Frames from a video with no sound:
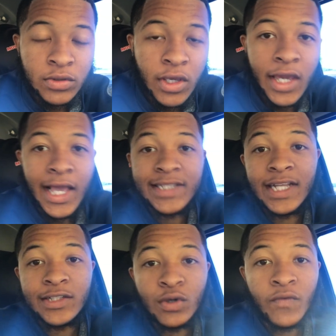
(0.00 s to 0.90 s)
So yeah, y'all
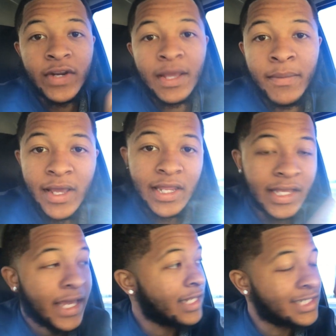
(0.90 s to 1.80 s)
stay tuned for that,
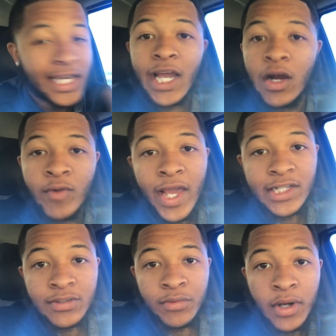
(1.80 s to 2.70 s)
man, and check out her
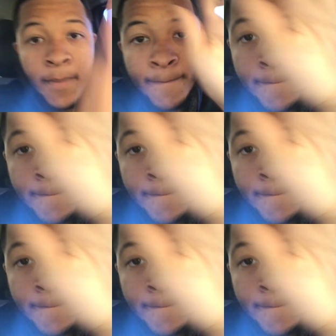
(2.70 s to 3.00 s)
reaction, bro.